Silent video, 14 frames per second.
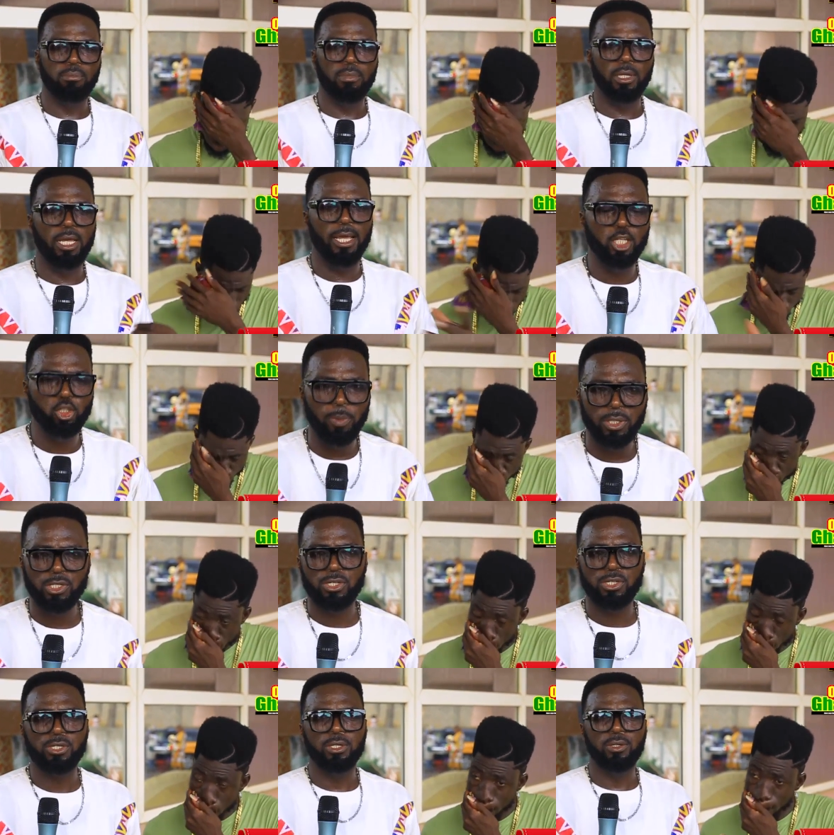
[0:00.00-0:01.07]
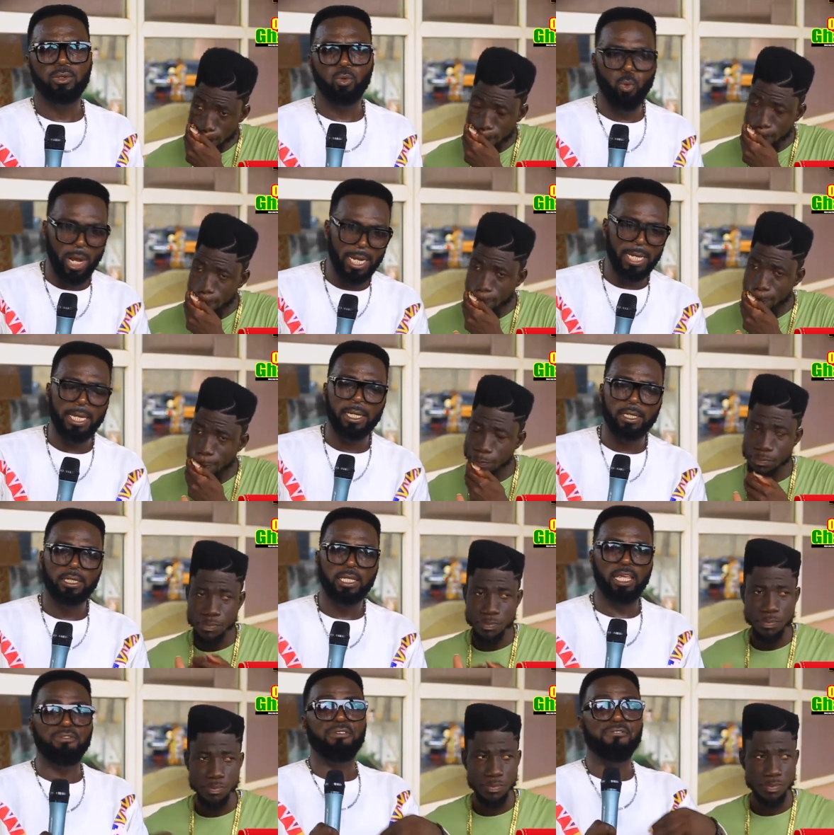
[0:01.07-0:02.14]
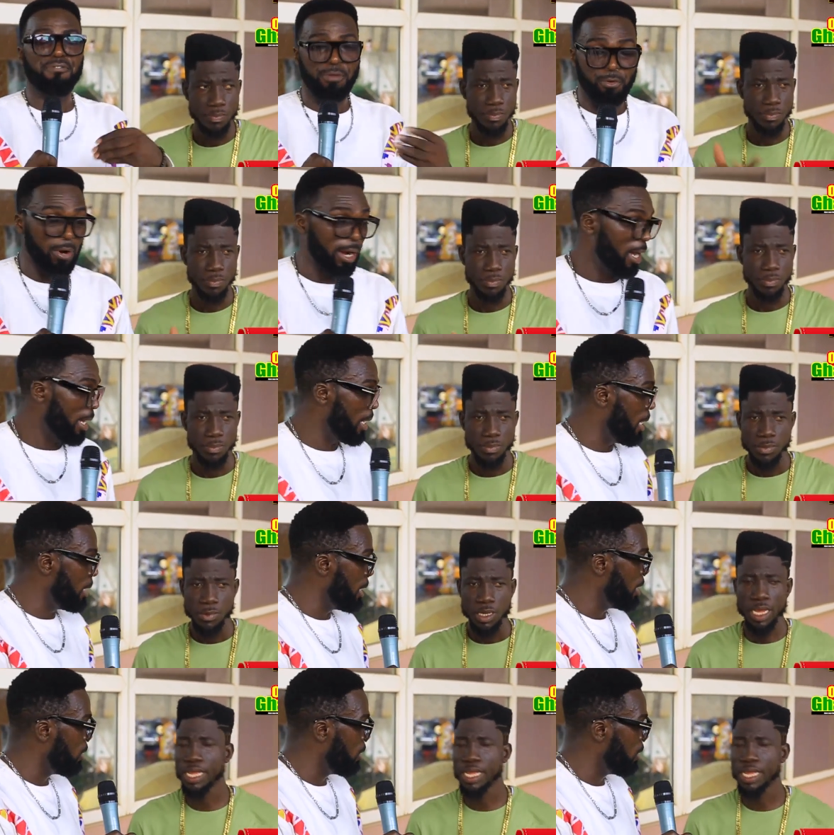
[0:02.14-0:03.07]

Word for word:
Speaker 1: Engagement, wedding, even funeral. And a year